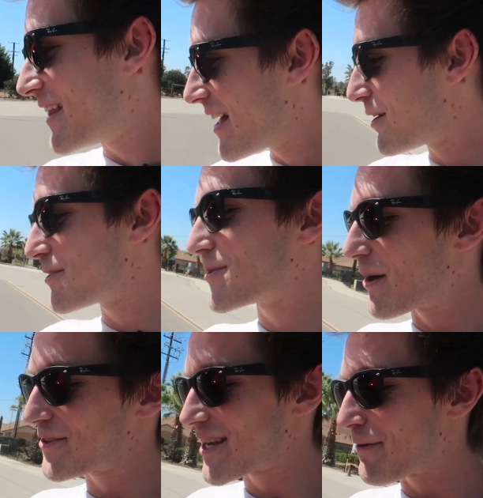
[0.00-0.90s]
Then there's some
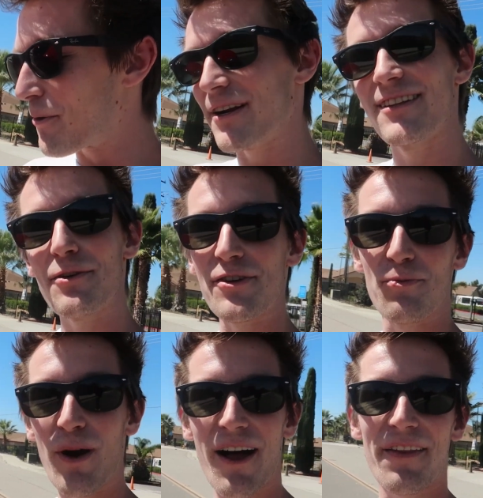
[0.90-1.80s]
other stuff I want to do as
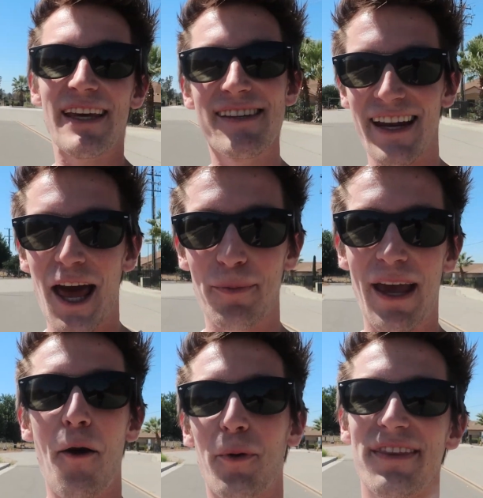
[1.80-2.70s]
well that he's going to help me
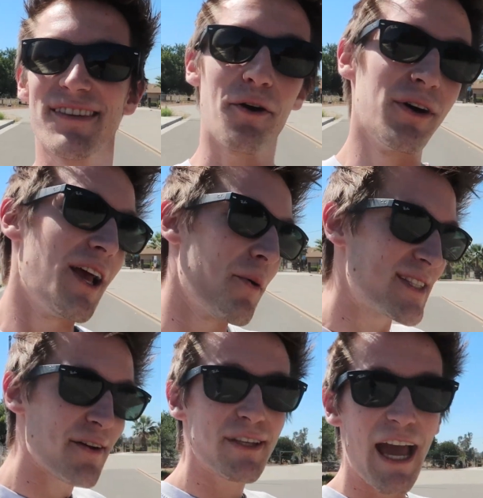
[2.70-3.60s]
out with. So we
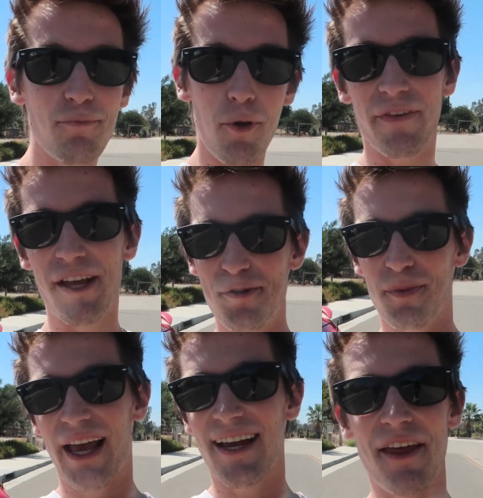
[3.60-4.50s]
definitely have more videos
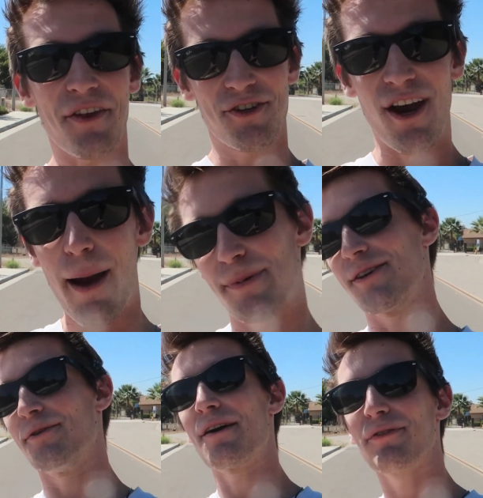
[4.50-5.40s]
planned at the shop.
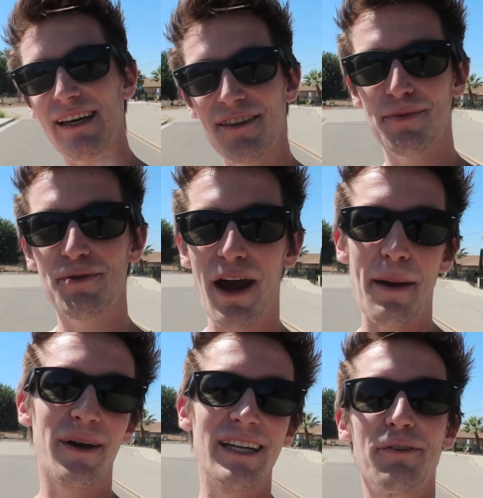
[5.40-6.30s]
So definitely hit the
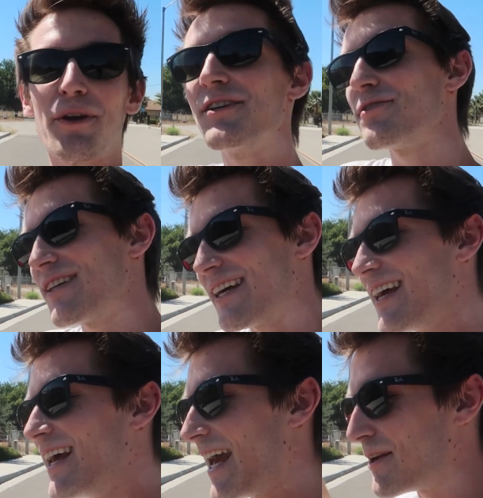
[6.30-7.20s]
subscribe button if you're interested
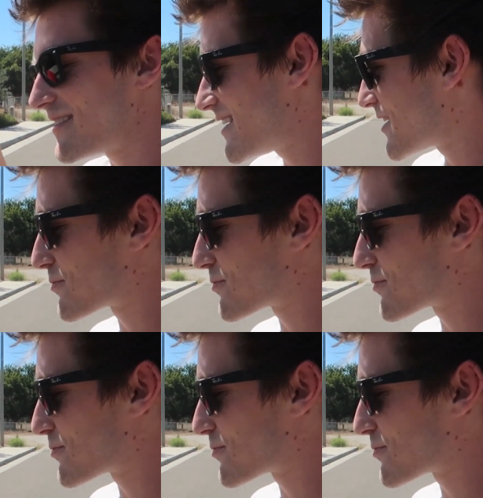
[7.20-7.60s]
in seeing